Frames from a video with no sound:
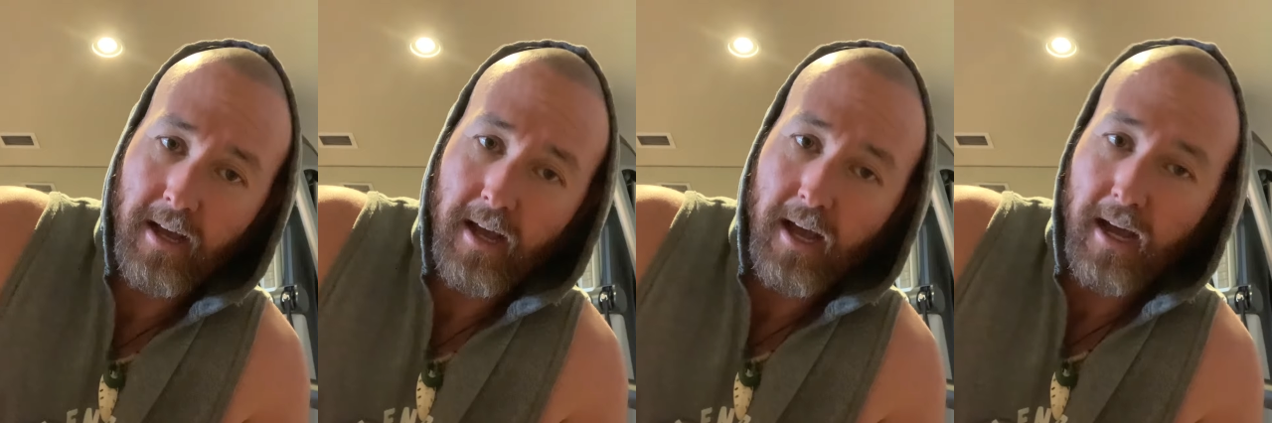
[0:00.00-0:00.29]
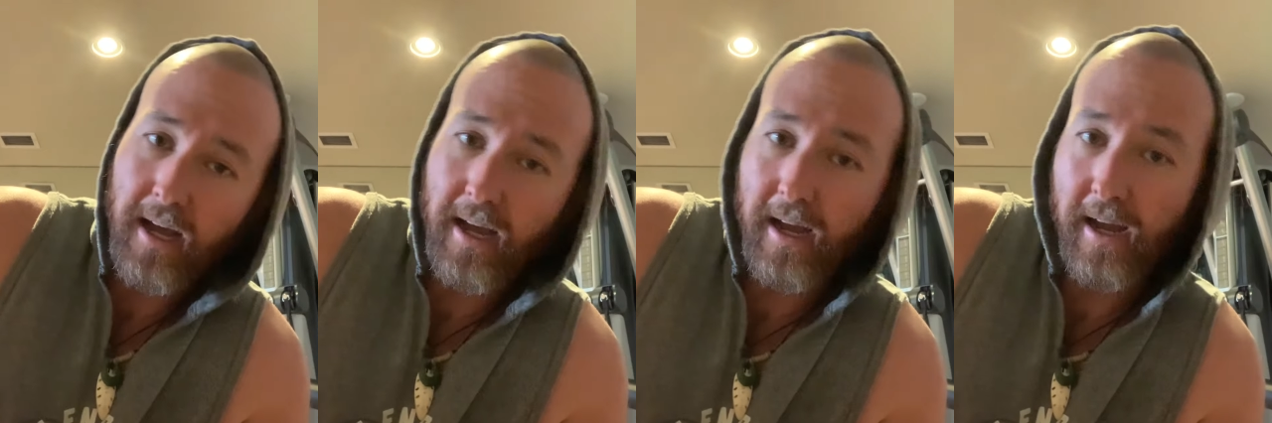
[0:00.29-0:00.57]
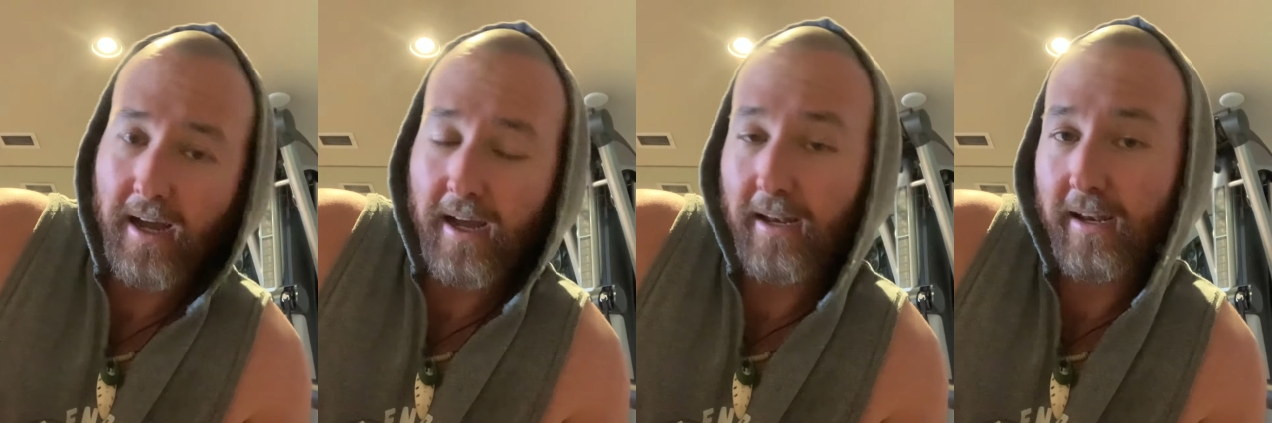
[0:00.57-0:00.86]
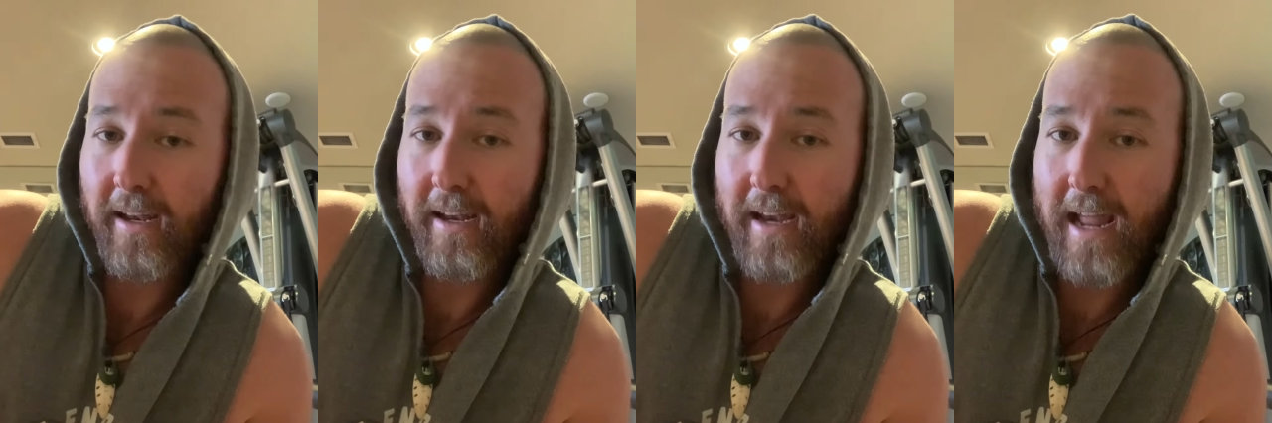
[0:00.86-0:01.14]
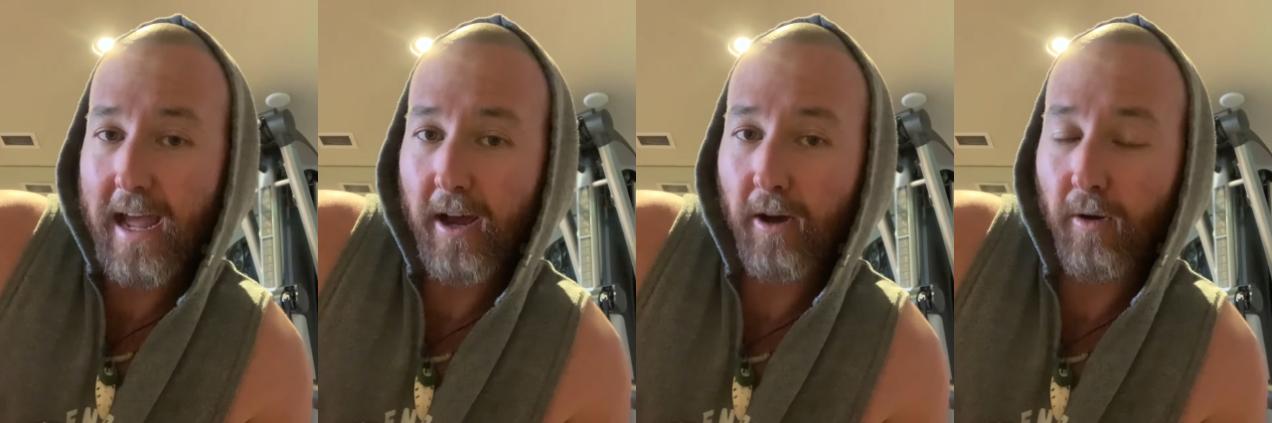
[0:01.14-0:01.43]
and
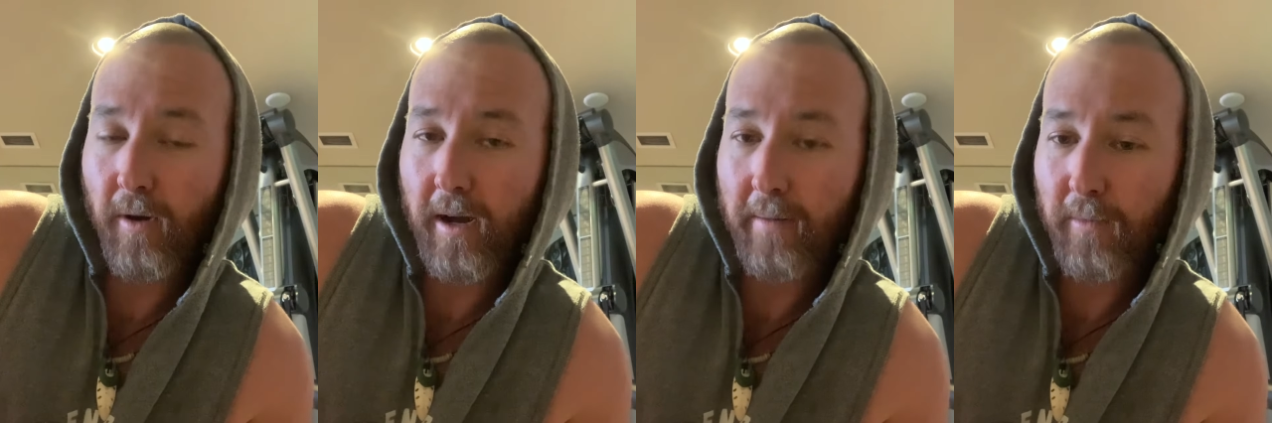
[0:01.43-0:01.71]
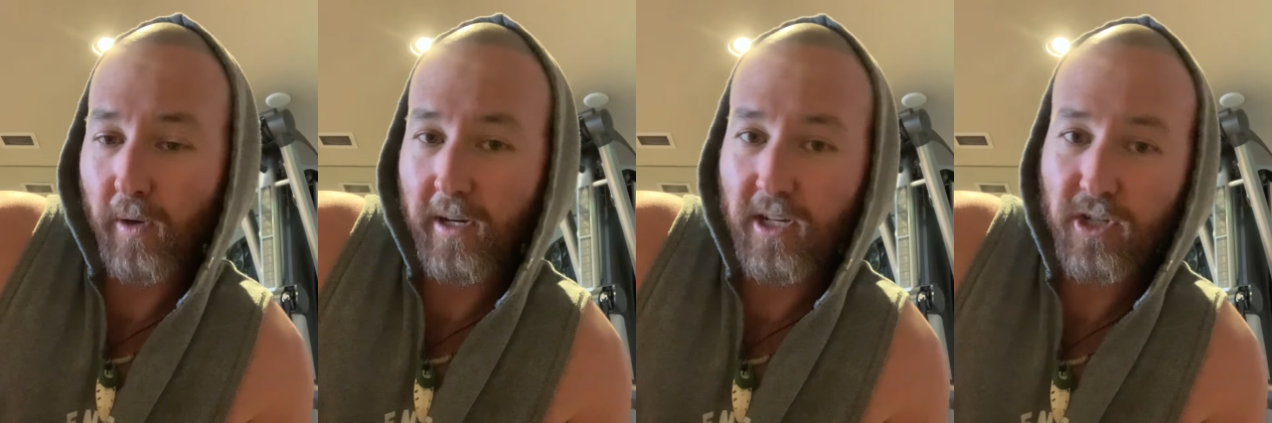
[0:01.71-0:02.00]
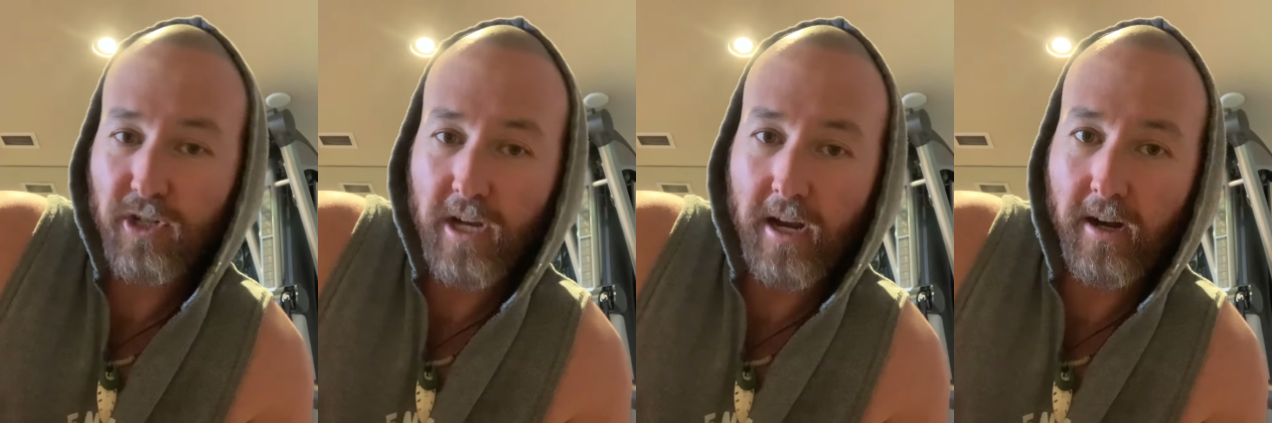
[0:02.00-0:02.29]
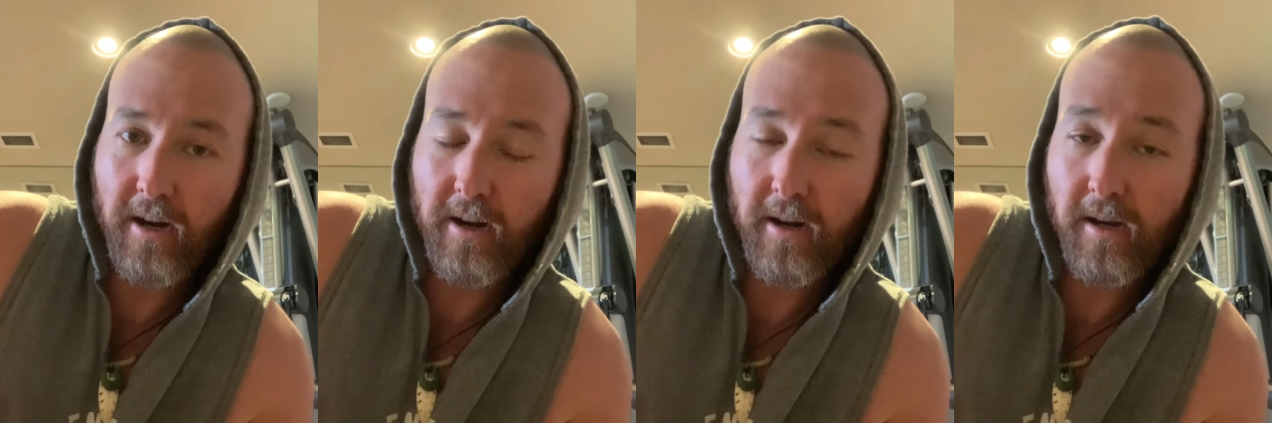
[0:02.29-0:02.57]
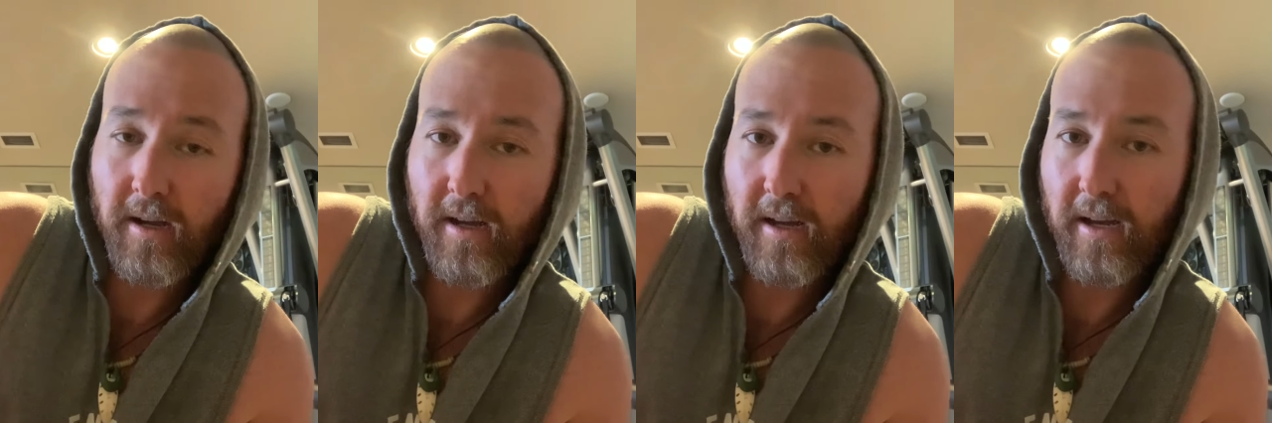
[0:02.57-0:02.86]
now I'm going to
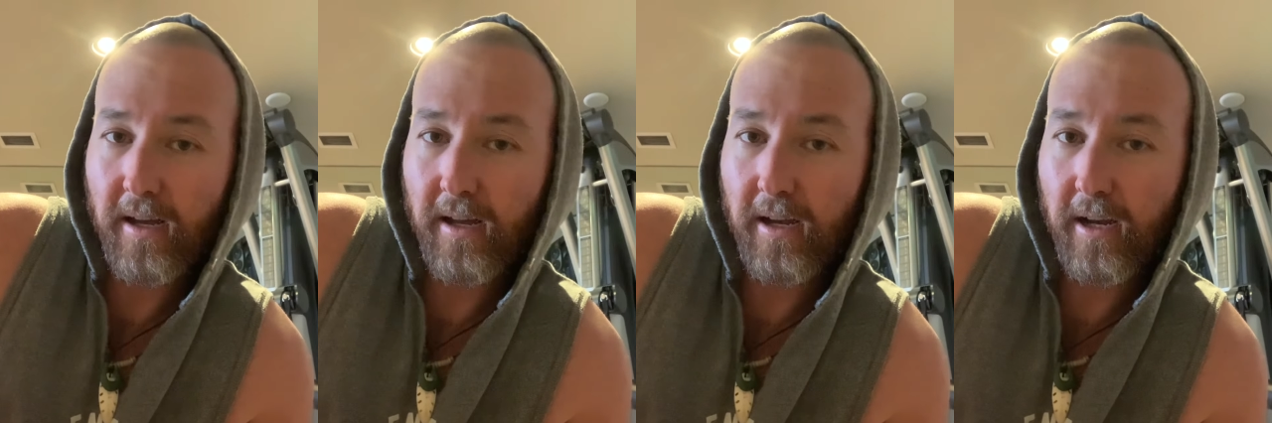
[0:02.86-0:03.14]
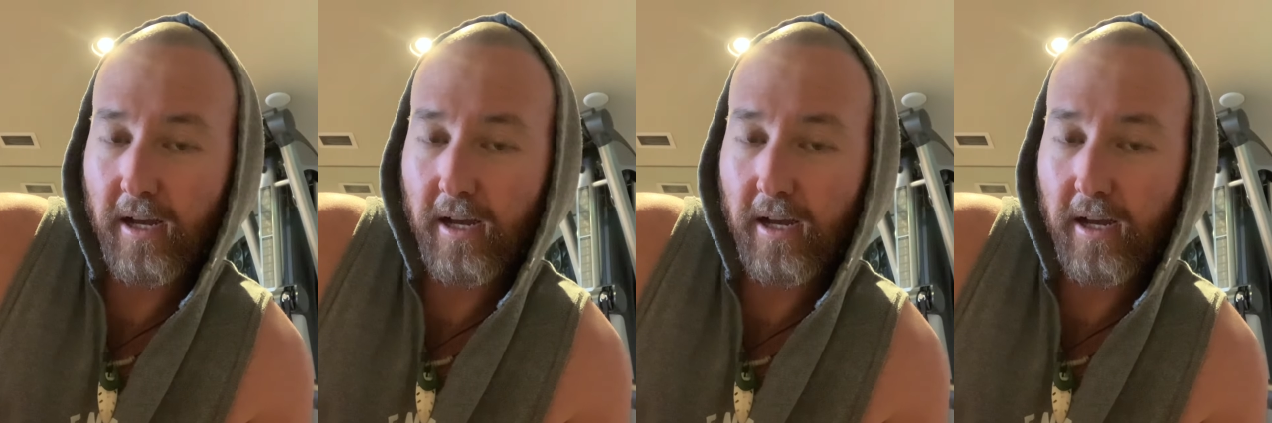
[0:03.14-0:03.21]
share